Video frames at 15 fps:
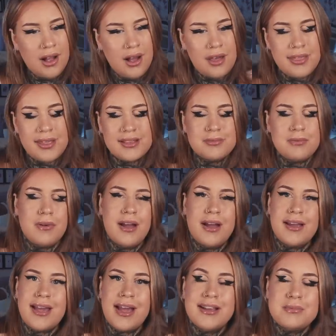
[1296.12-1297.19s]
I think it's
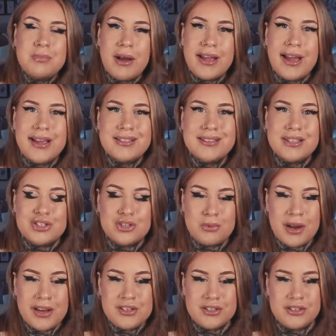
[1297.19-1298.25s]
case by case
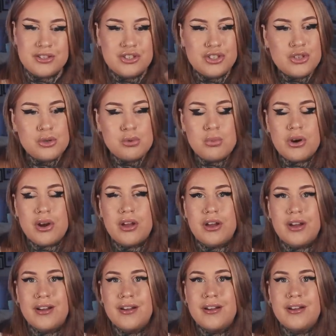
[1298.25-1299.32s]
situation. Do you want
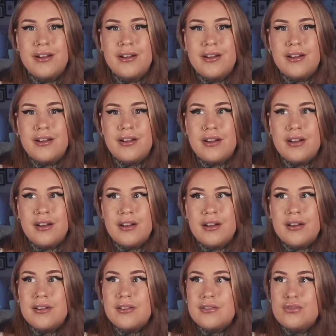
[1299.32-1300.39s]
to
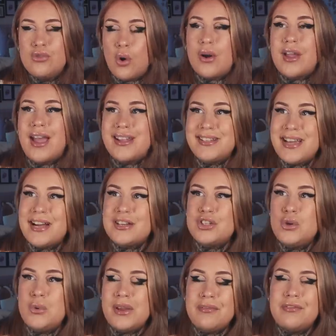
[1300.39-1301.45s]
not get a
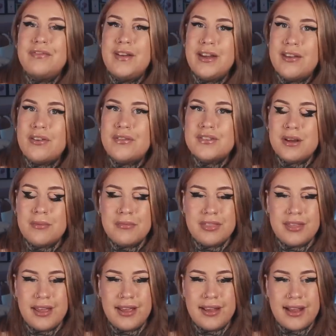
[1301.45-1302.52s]
tattoo in fear of
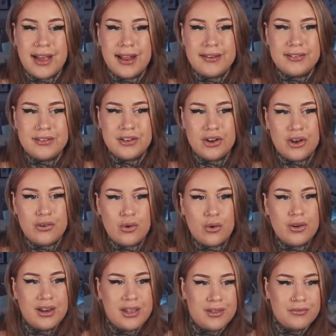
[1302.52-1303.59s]
something and, you know,
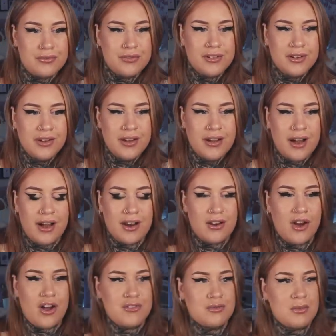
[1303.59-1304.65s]
not live a
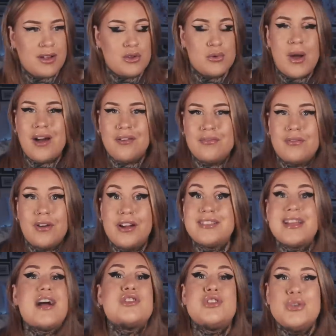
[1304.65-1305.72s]
life where you have a
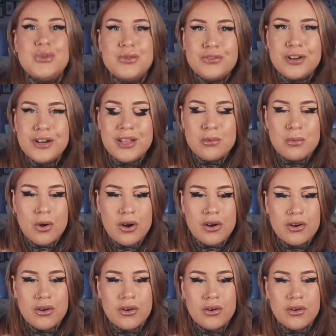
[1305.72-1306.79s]
tattoo you really
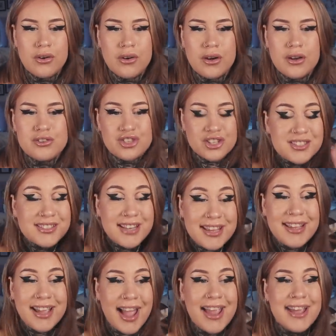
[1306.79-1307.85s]
want just
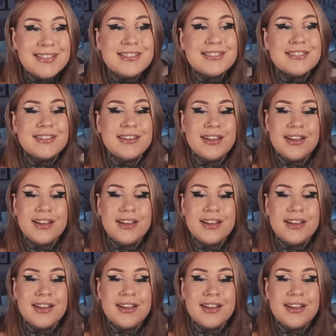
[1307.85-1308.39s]
in case?